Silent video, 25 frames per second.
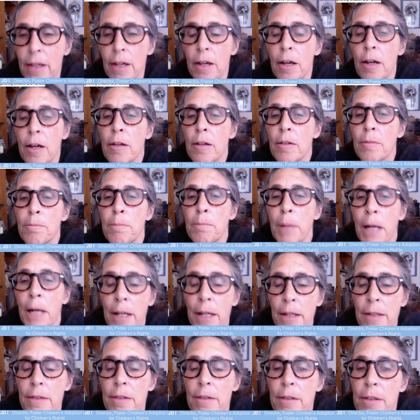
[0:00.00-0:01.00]

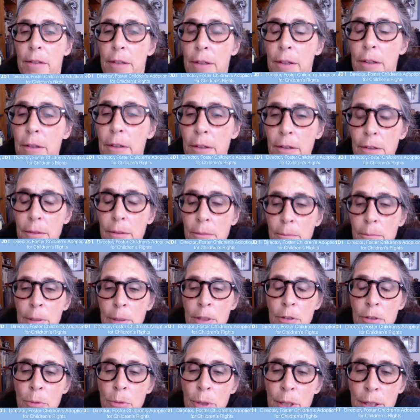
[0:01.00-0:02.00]
But
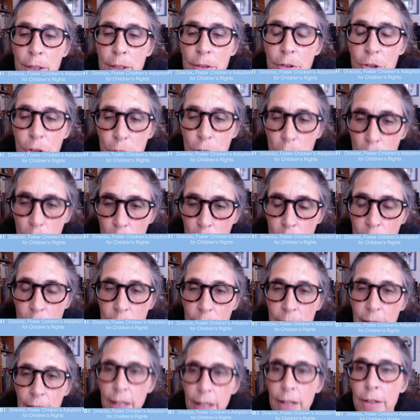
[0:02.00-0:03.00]
between June
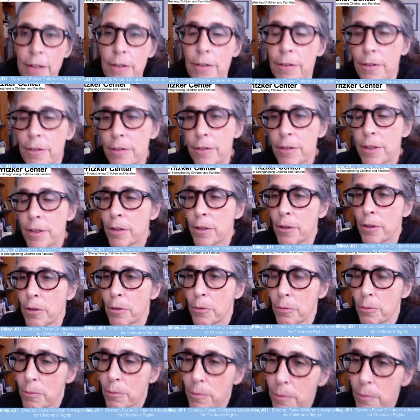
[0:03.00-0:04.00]
and
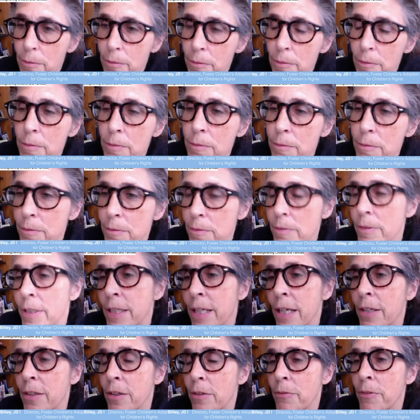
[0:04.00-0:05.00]
the
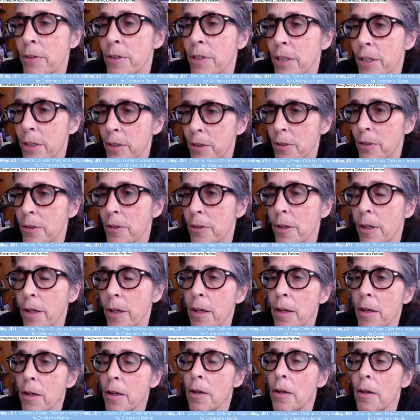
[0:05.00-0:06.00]
end of the year,
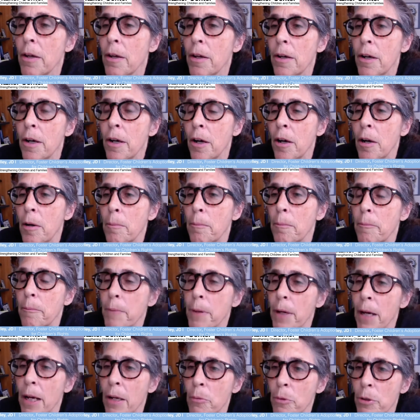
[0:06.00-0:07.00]

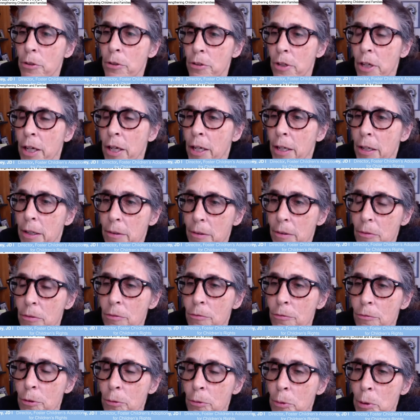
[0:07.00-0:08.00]
I would say
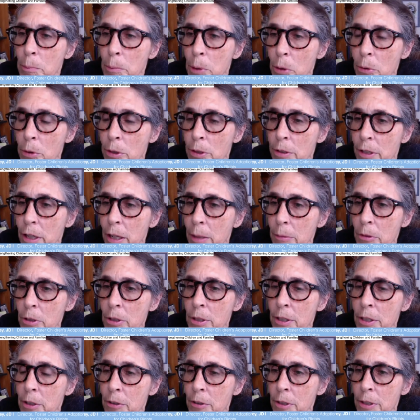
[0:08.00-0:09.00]
for remote adoption
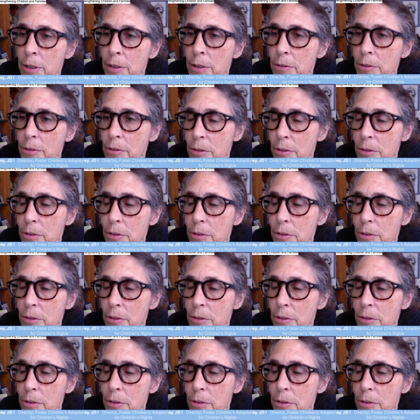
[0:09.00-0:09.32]
hearings,